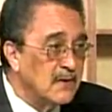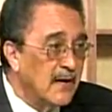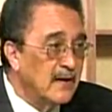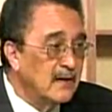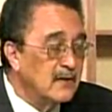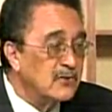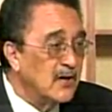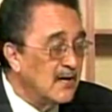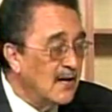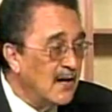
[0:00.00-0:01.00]
And
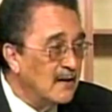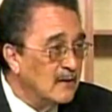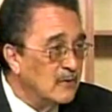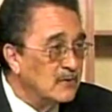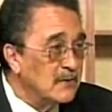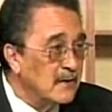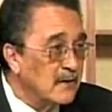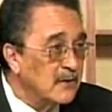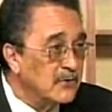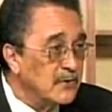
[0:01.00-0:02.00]
Trinidad and those other
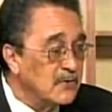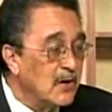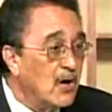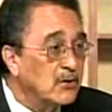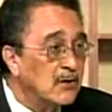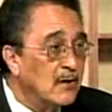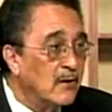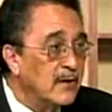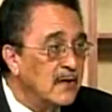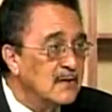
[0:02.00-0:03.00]
countries were hot on our
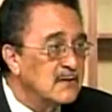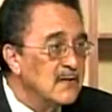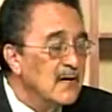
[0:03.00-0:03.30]
heels,